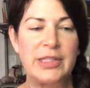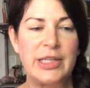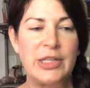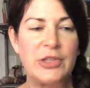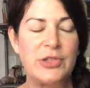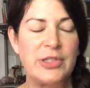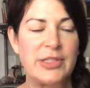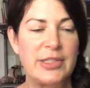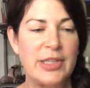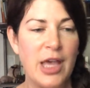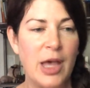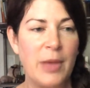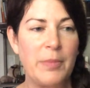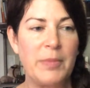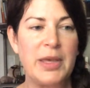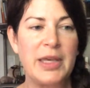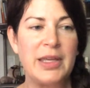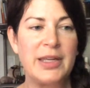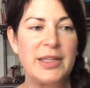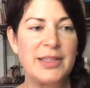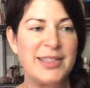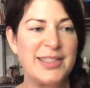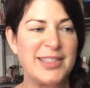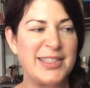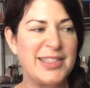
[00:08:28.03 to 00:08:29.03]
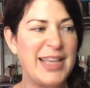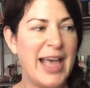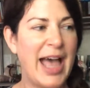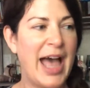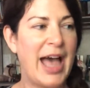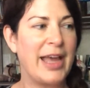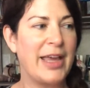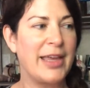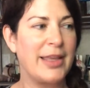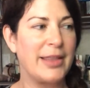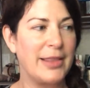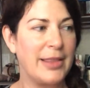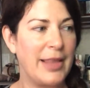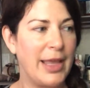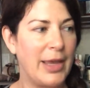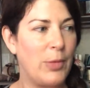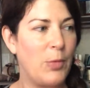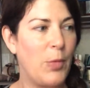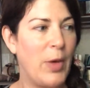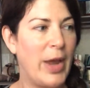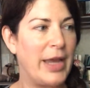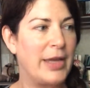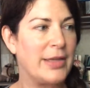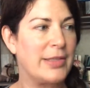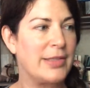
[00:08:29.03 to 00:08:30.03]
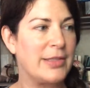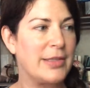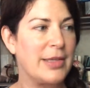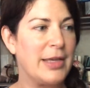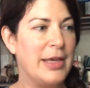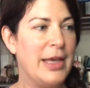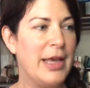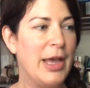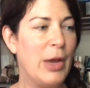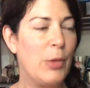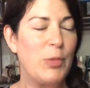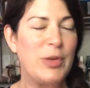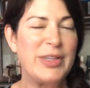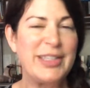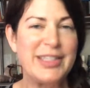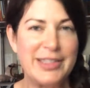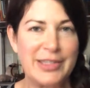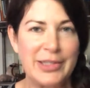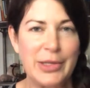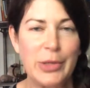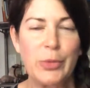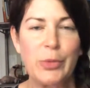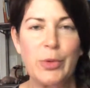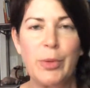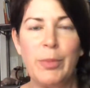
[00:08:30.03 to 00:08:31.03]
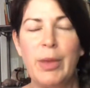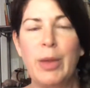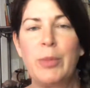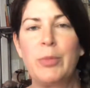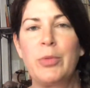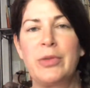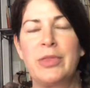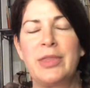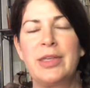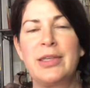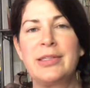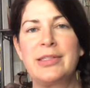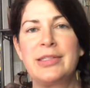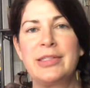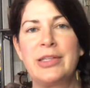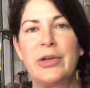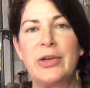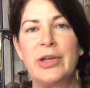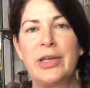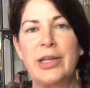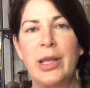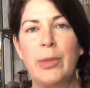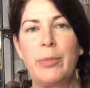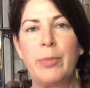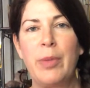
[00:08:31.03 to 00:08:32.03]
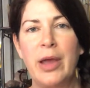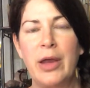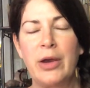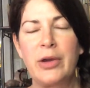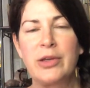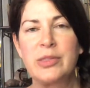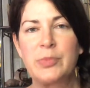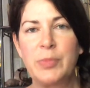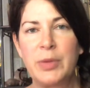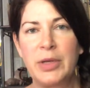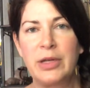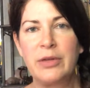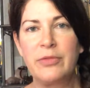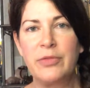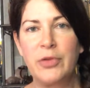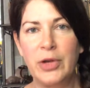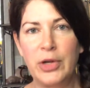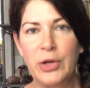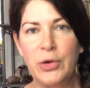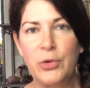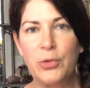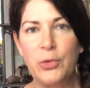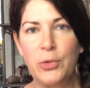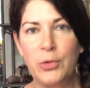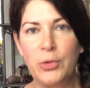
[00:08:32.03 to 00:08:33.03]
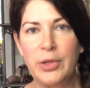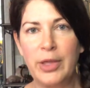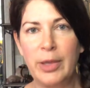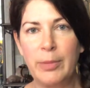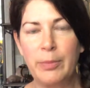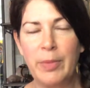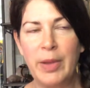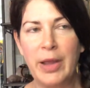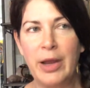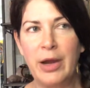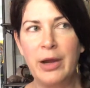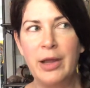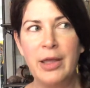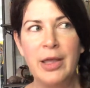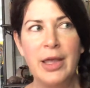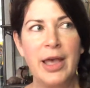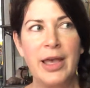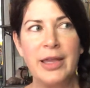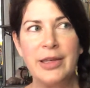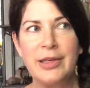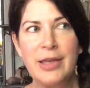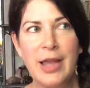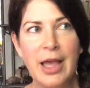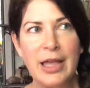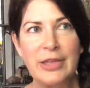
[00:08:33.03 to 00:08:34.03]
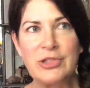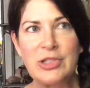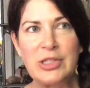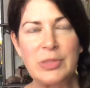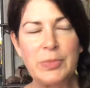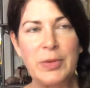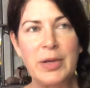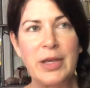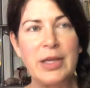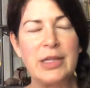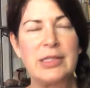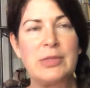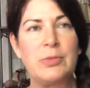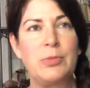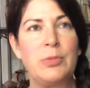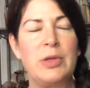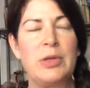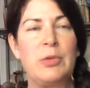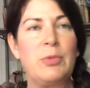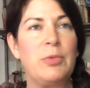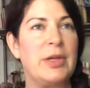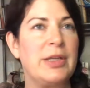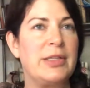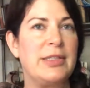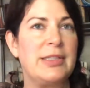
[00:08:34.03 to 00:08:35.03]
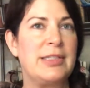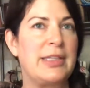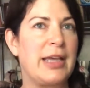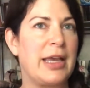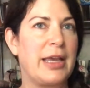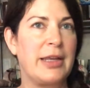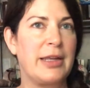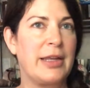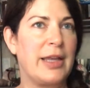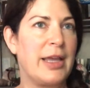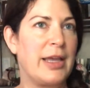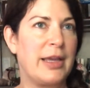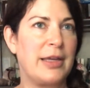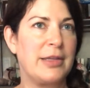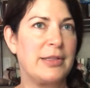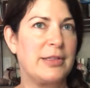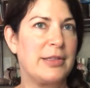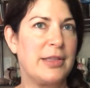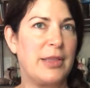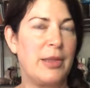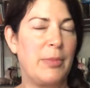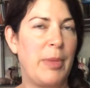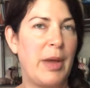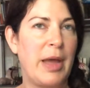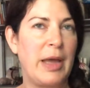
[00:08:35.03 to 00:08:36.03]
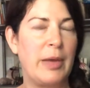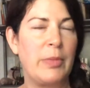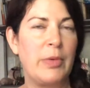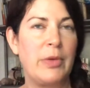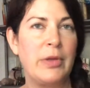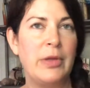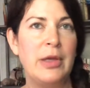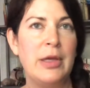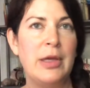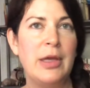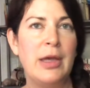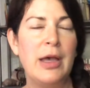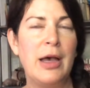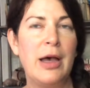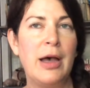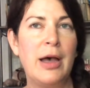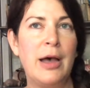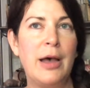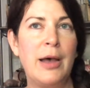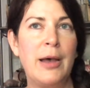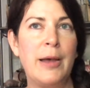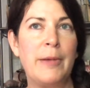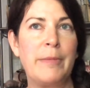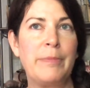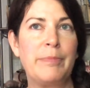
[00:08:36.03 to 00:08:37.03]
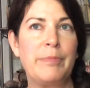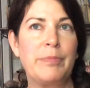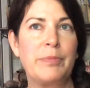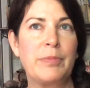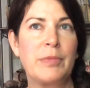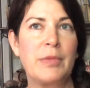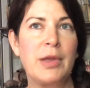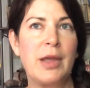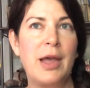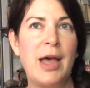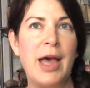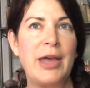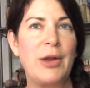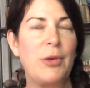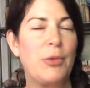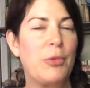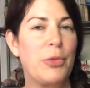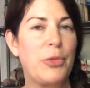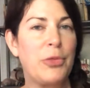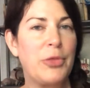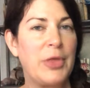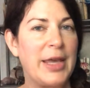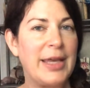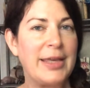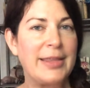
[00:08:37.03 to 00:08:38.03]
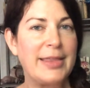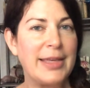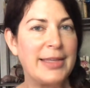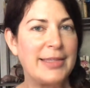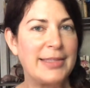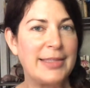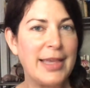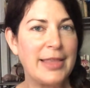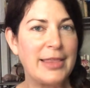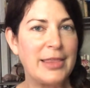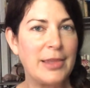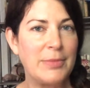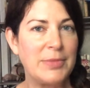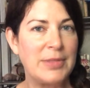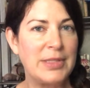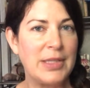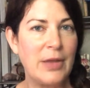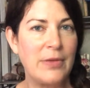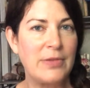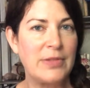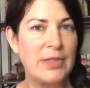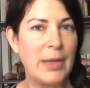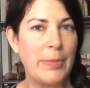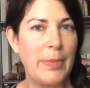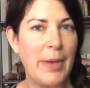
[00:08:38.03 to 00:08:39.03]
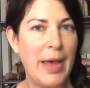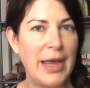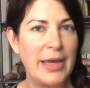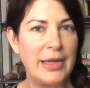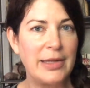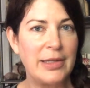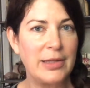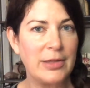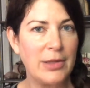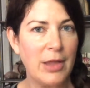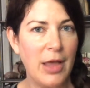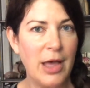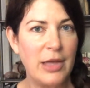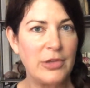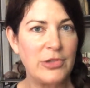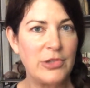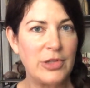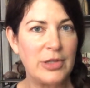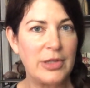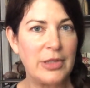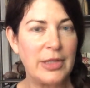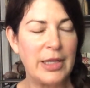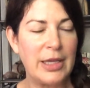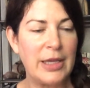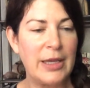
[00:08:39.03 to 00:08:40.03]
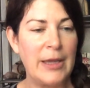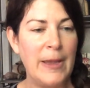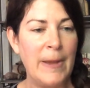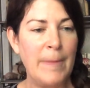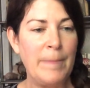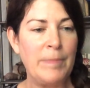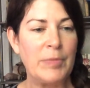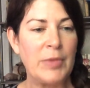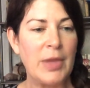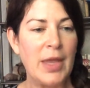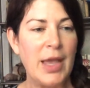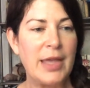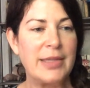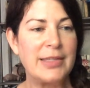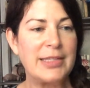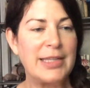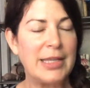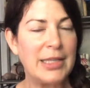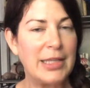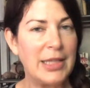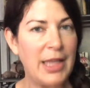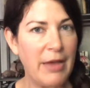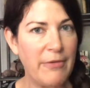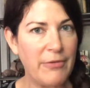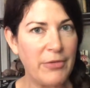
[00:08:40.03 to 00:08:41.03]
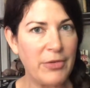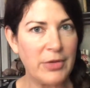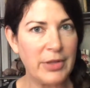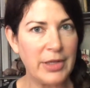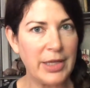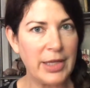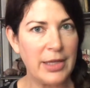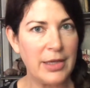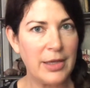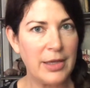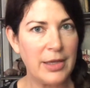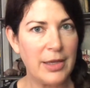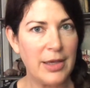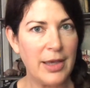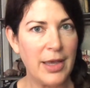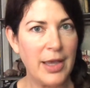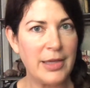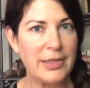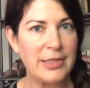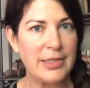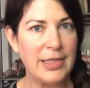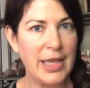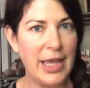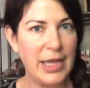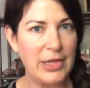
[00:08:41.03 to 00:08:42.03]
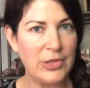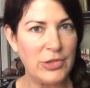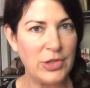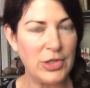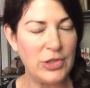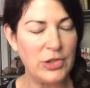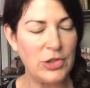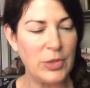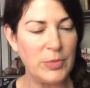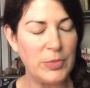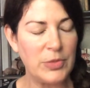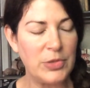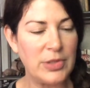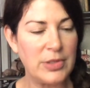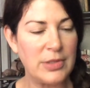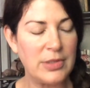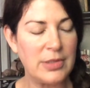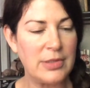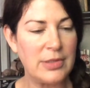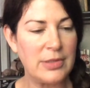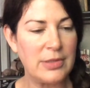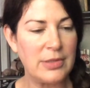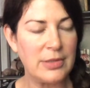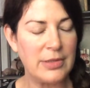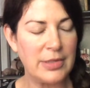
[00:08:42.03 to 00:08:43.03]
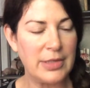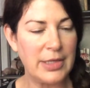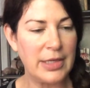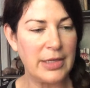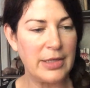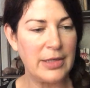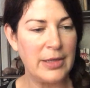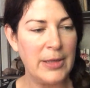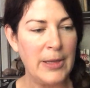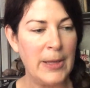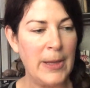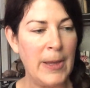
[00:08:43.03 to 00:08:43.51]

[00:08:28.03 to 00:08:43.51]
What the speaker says: They just come in and sack and lay waste. We still remember the Assyrian Empire as being a very cruel empire, and not just because we read 2 Kings in the Bible. I don't think they set themselves up ideologically as cleverly as the ancient Egyptians did.